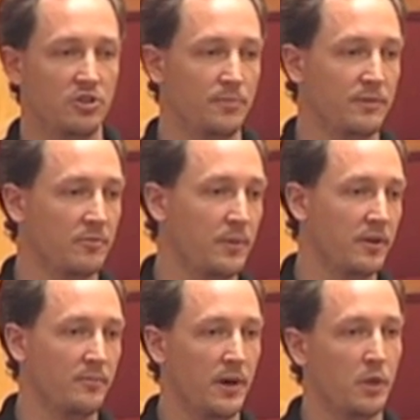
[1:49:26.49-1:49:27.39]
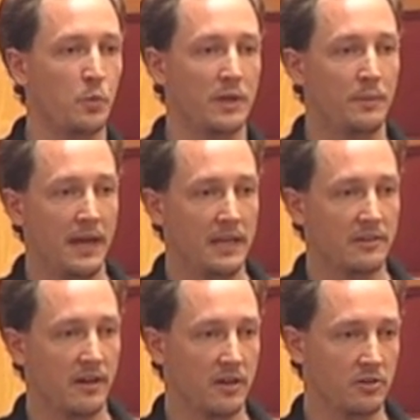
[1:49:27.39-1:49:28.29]
could be rebutted by the
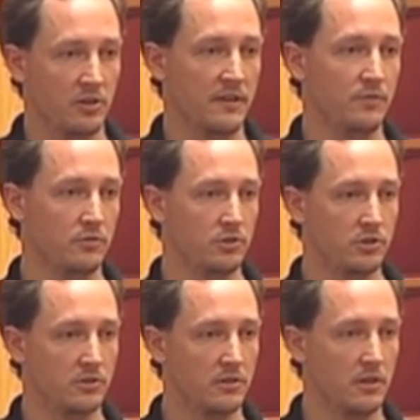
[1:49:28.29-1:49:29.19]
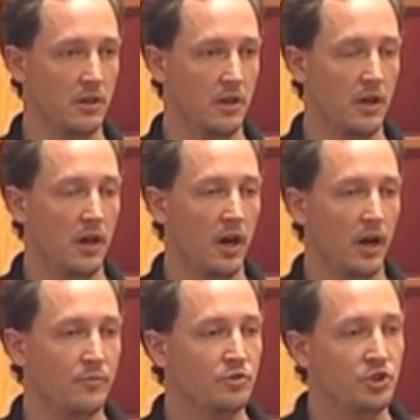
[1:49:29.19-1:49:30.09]
Wikipedia article on evolution.
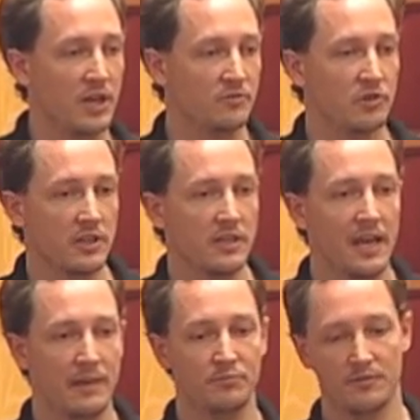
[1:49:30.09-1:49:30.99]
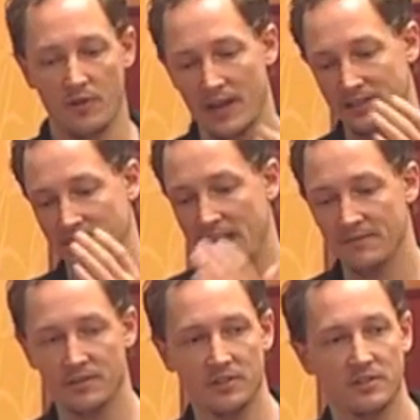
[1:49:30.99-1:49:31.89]
Um, generally, it provides the
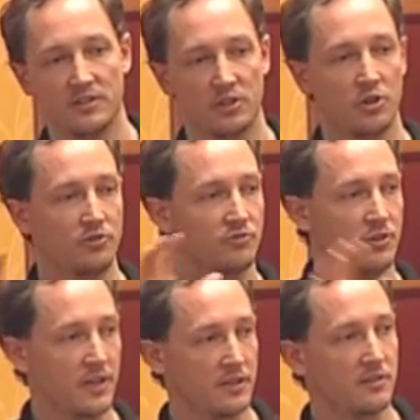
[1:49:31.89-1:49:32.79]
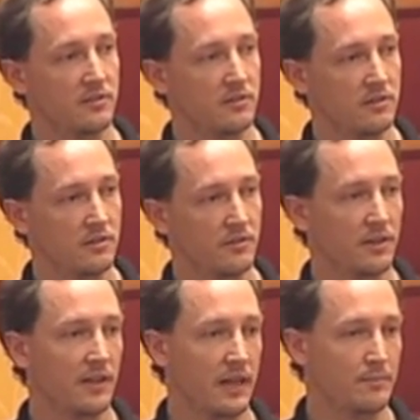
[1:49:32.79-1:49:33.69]
evidence that contradicts the
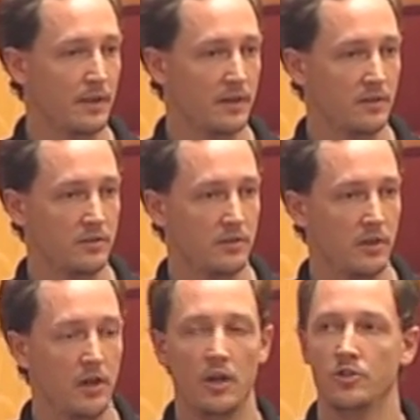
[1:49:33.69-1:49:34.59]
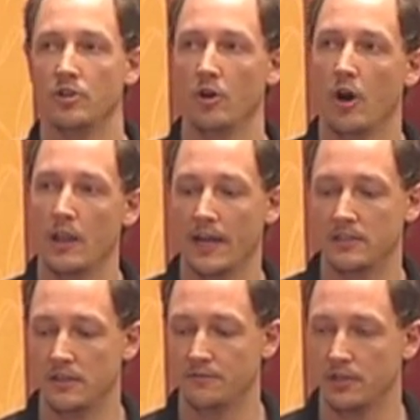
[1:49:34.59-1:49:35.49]
claim page. So I like
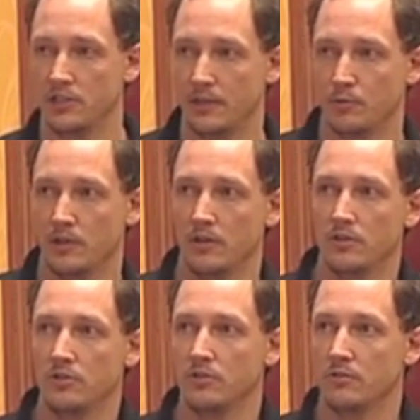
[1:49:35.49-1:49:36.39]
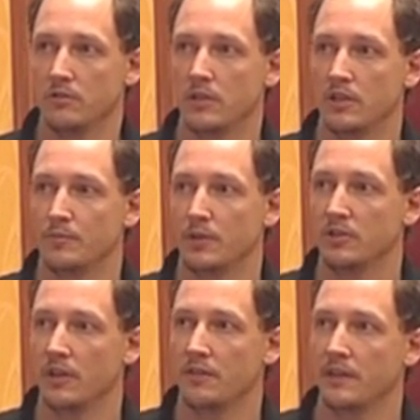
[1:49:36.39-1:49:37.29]
to differentiate between those two in it
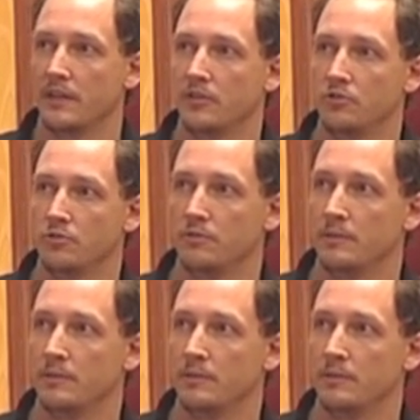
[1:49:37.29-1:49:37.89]
because I think they're two